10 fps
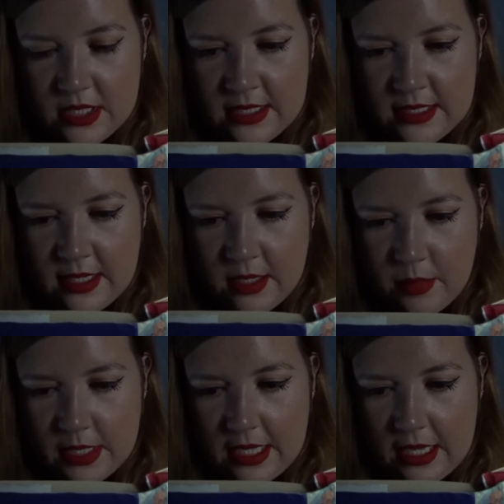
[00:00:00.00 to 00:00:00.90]
What's his
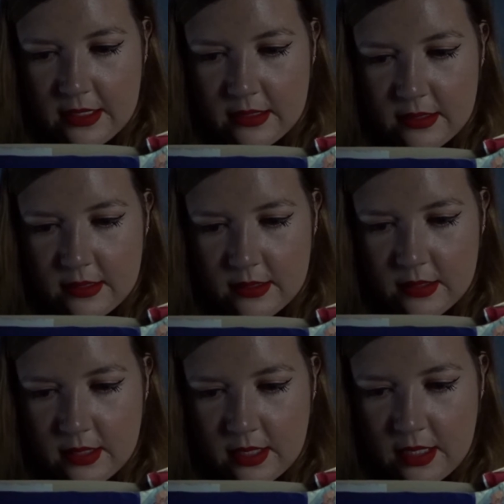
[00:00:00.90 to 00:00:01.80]
name again?
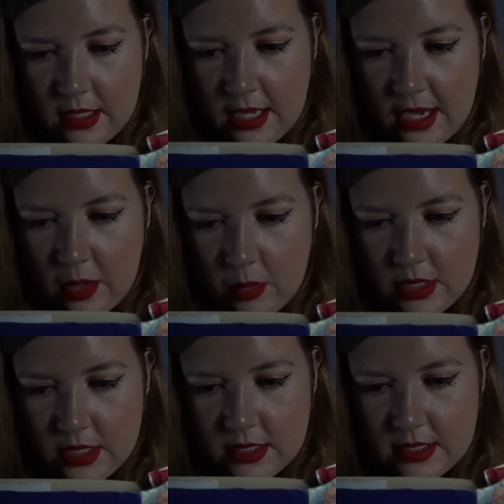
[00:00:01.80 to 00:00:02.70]

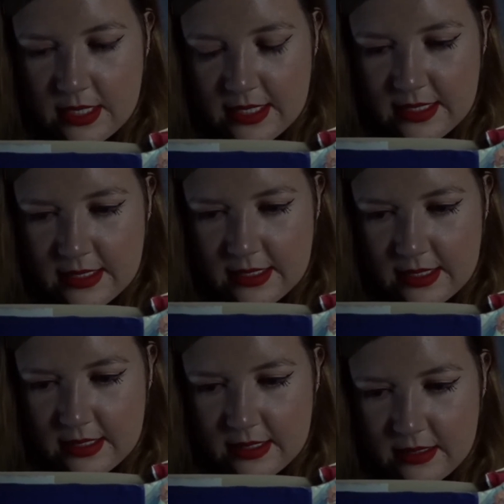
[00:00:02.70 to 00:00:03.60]
Howard,
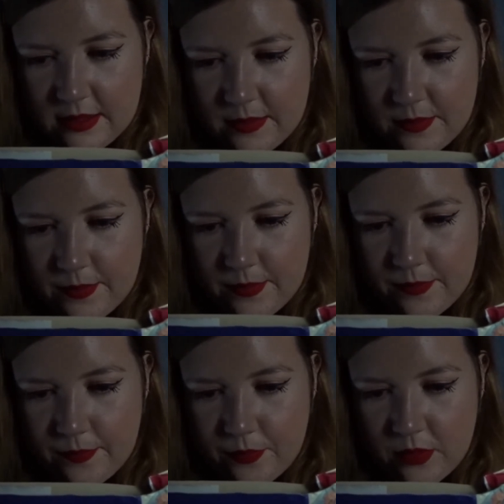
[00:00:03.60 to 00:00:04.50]
isn't it?
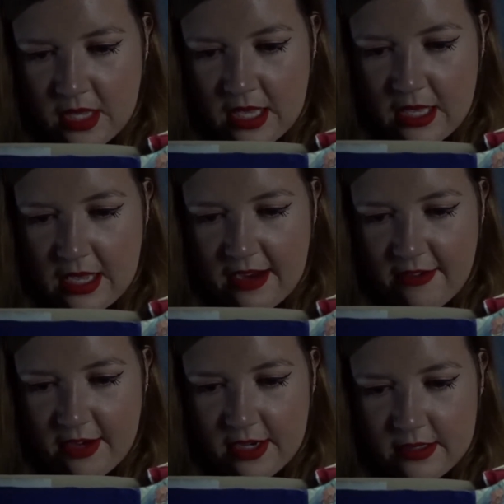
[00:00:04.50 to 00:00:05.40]

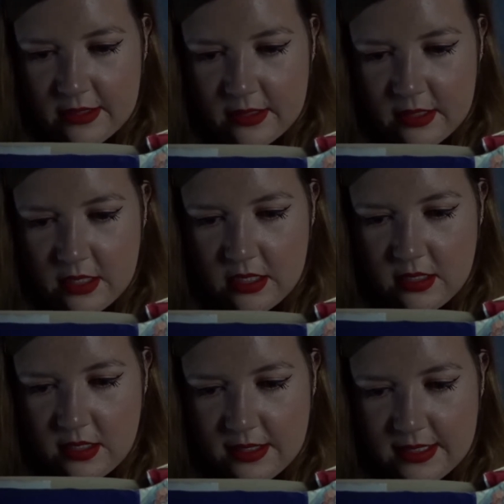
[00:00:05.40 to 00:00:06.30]
Harry.
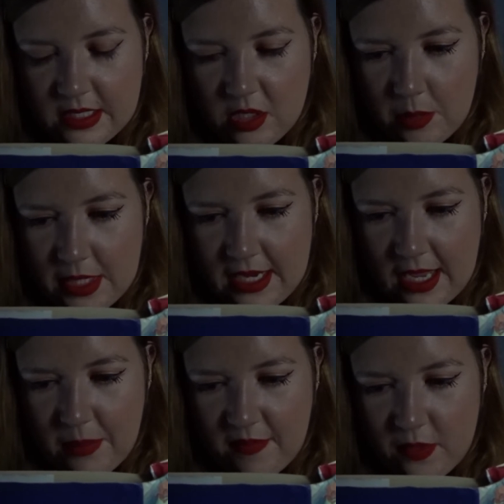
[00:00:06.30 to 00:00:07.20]
Nasty
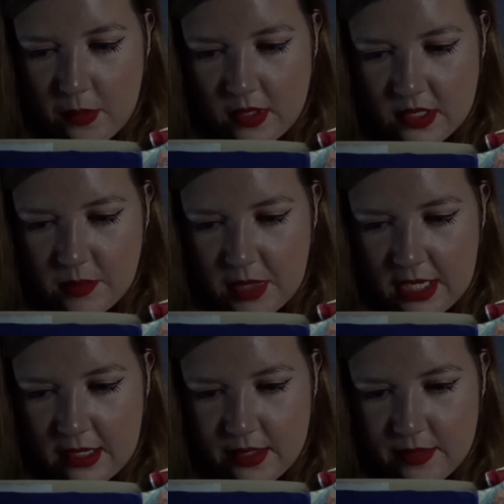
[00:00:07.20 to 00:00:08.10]
common name if you
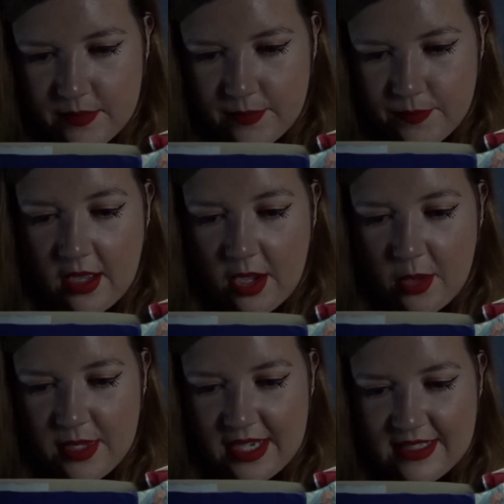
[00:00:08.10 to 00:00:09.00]
ask me.
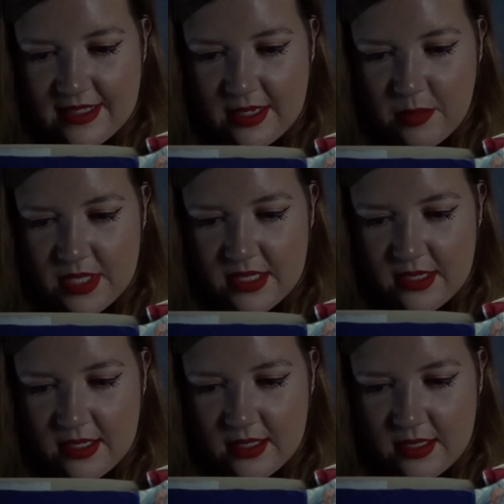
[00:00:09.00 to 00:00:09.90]
Oh yes, said
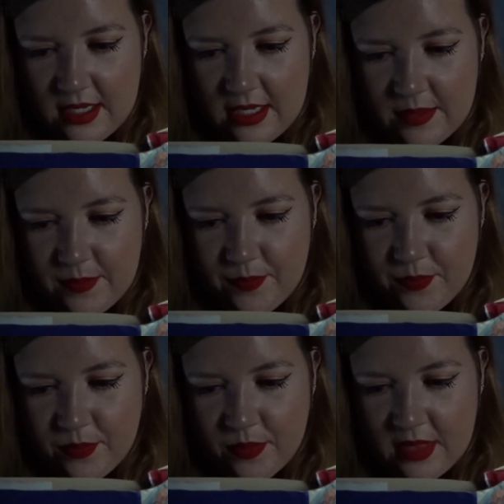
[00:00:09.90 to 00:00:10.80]
Mr. Dursley,
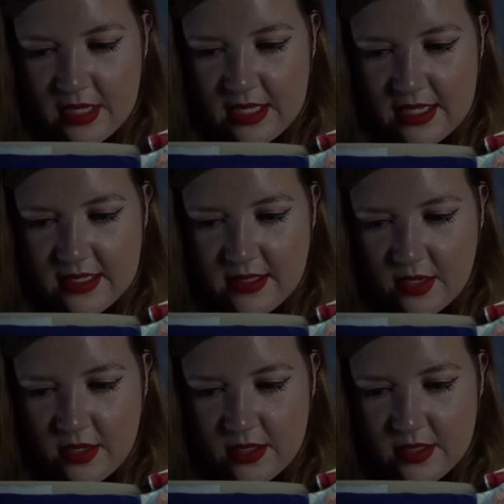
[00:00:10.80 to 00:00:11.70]

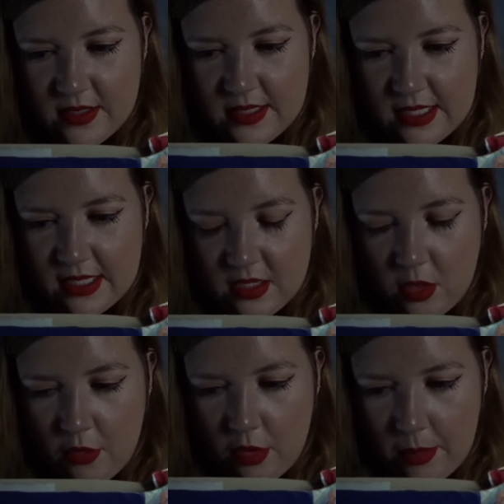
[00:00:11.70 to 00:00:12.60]
his heart
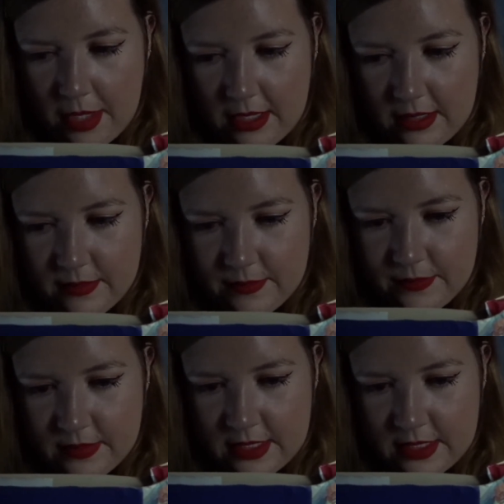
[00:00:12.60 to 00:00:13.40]
sinking horribly.